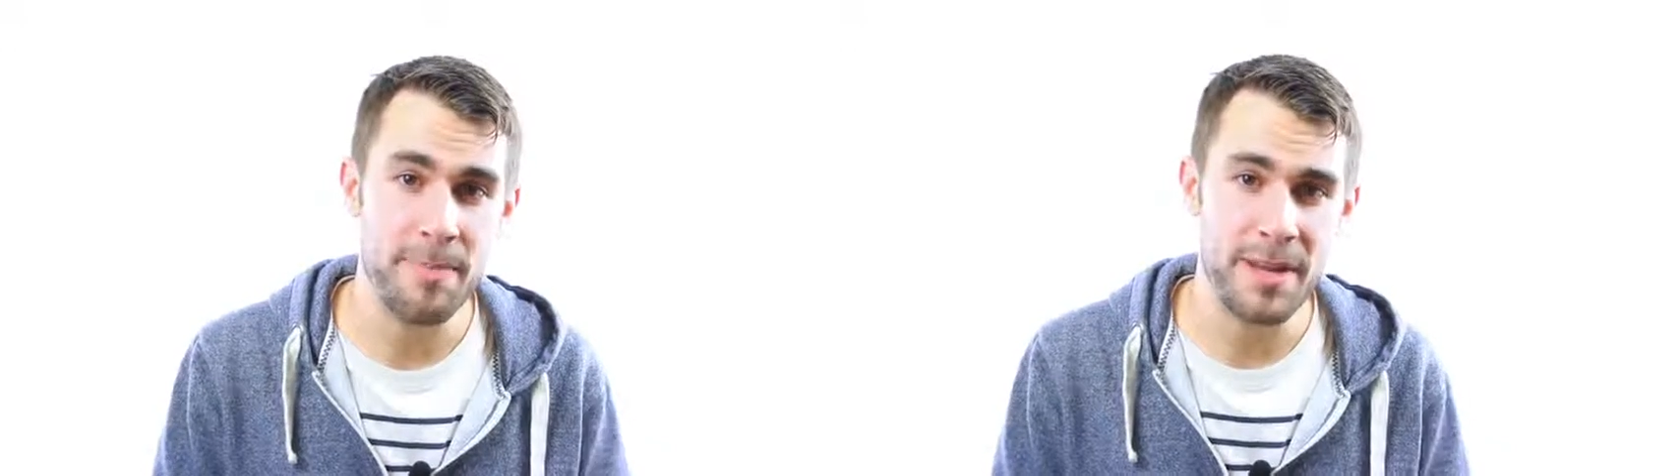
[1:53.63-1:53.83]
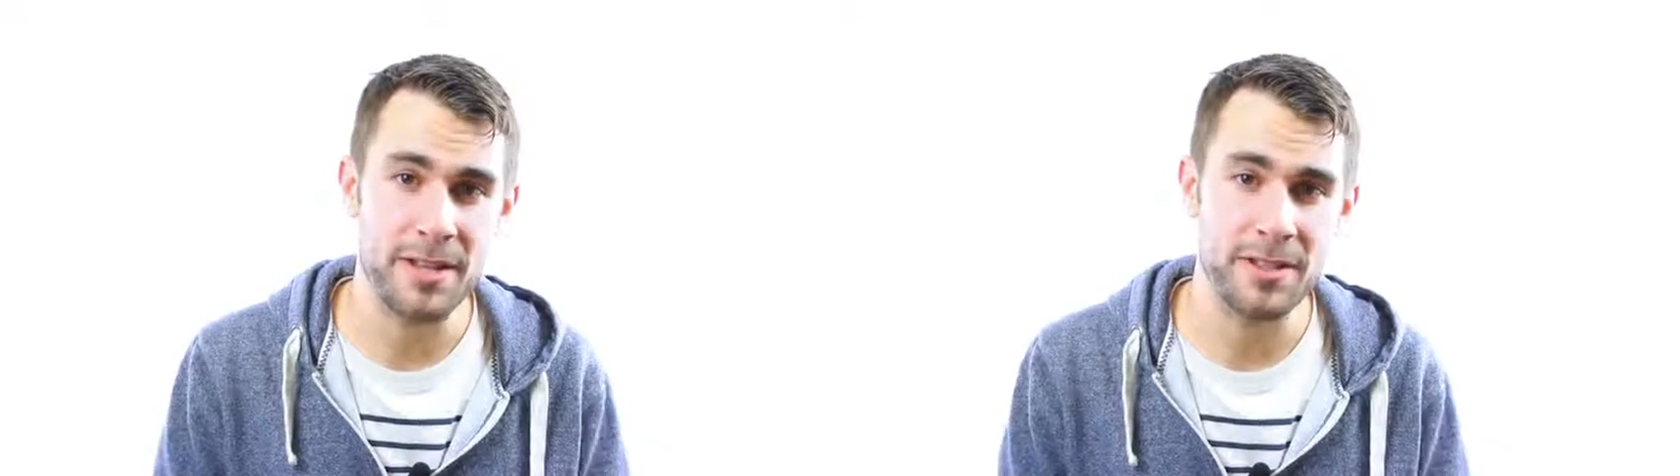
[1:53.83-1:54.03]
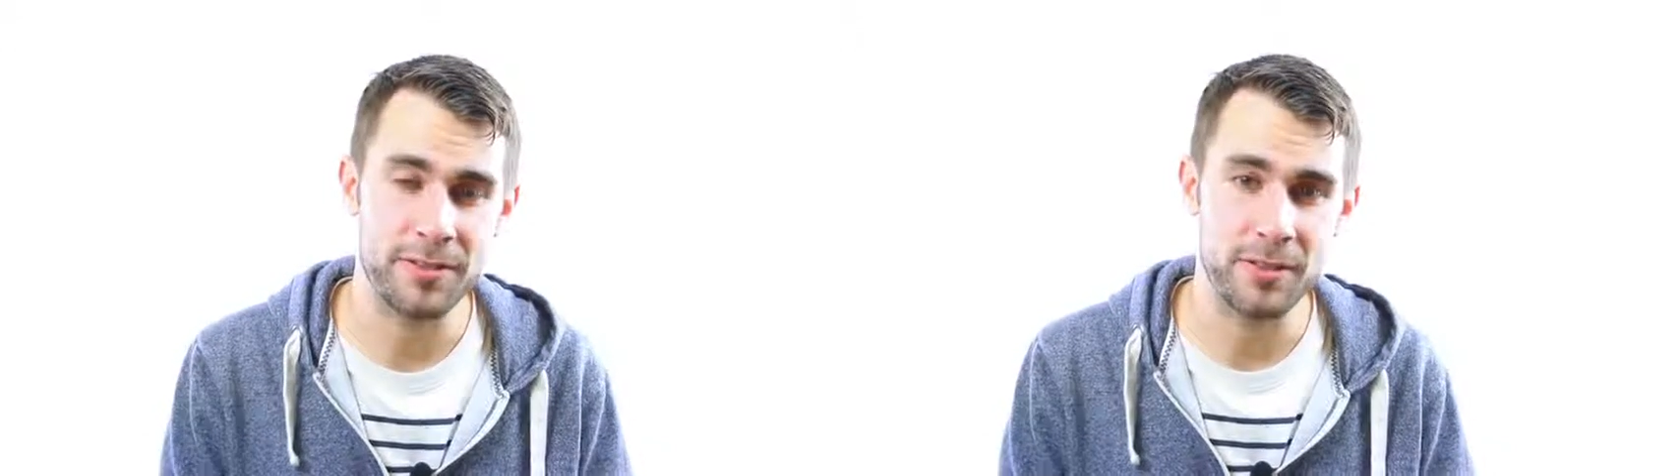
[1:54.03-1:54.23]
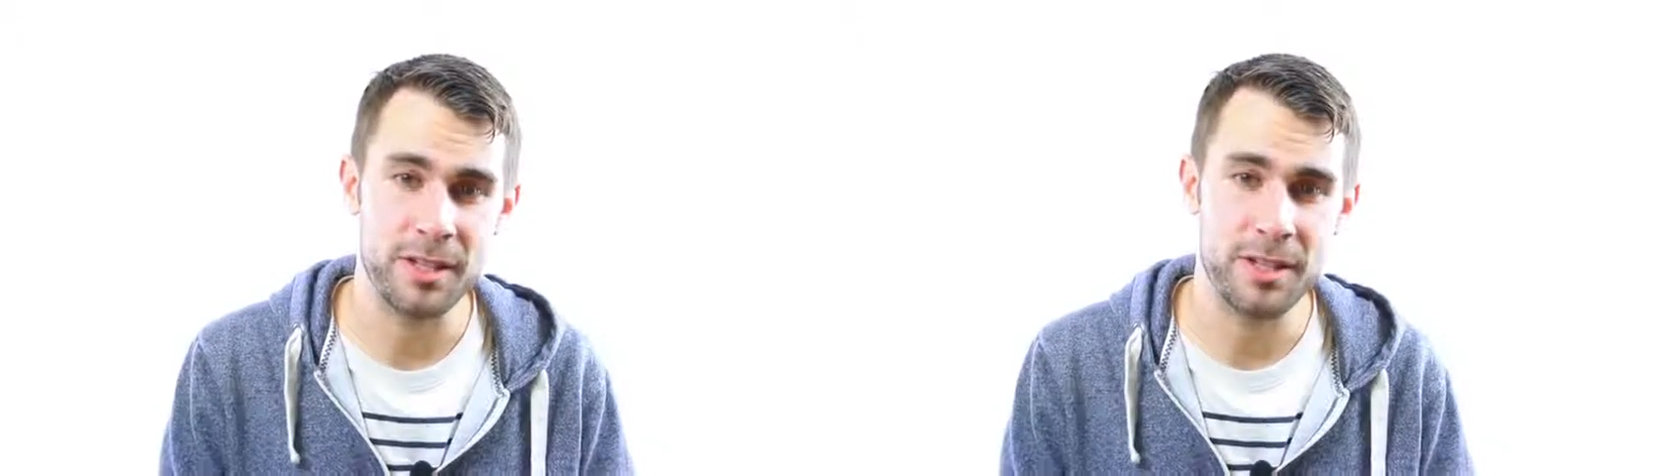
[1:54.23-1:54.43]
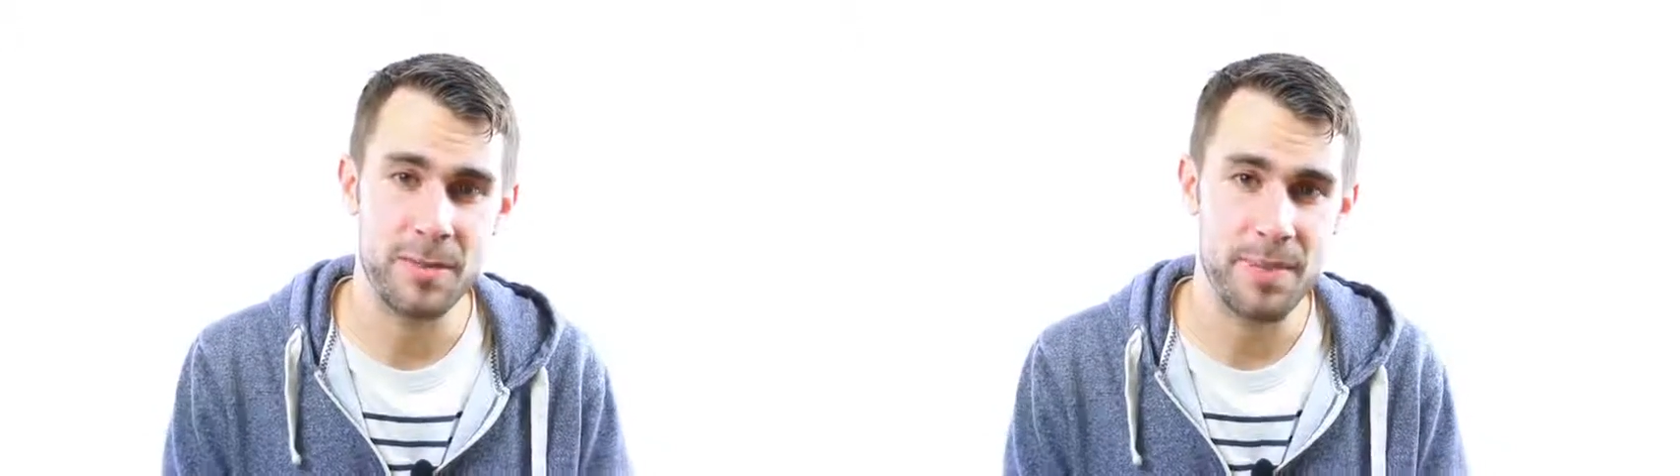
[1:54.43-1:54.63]
be useful,
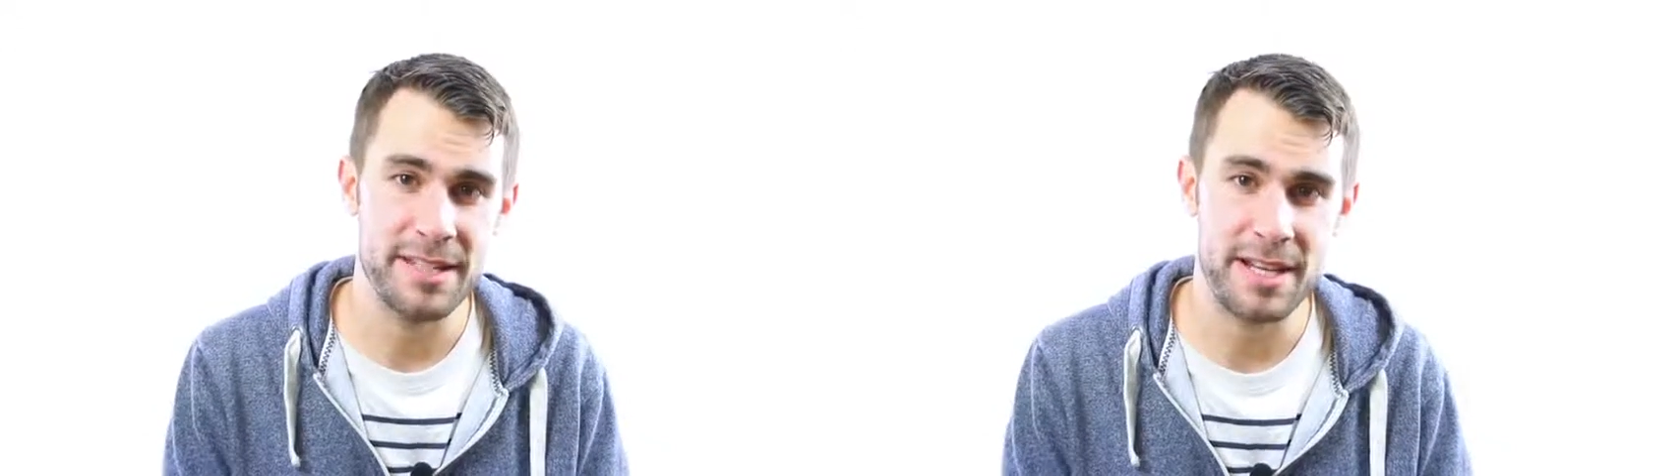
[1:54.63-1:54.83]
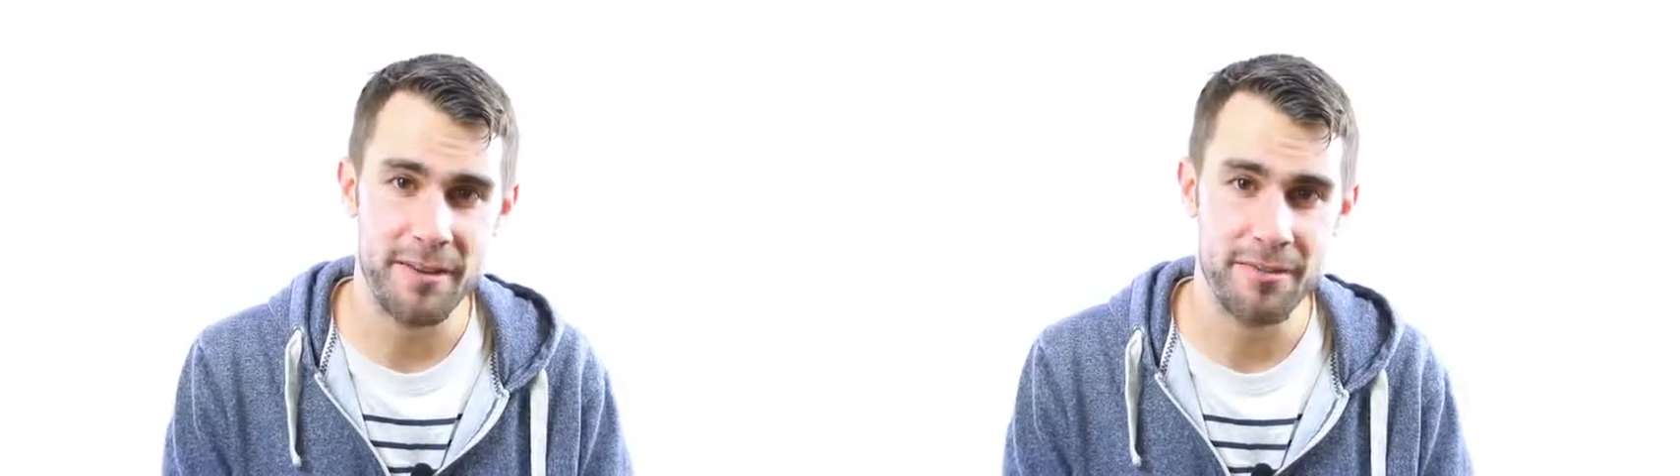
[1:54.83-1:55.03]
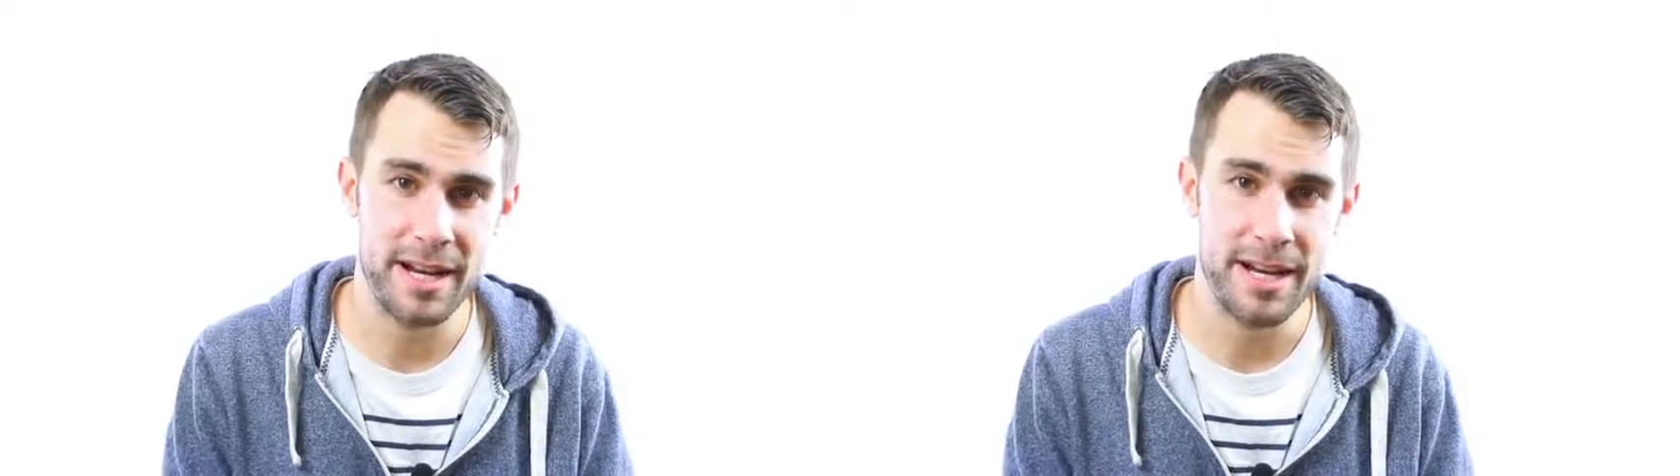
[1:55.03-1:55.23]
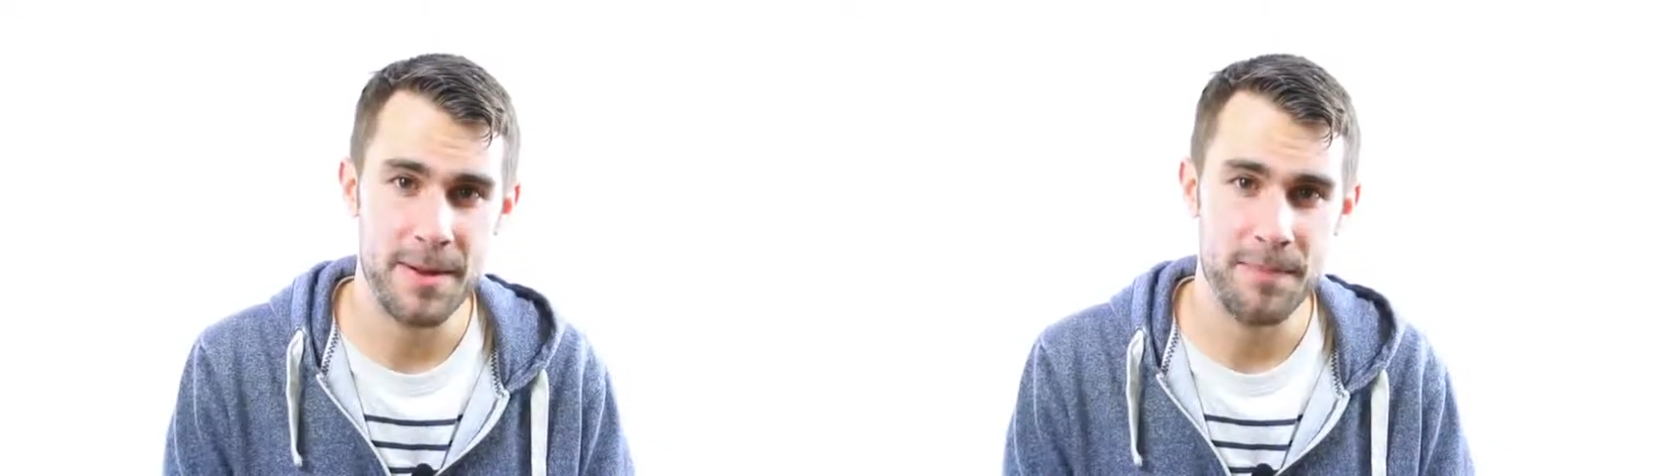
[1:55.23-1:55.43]
could be set free.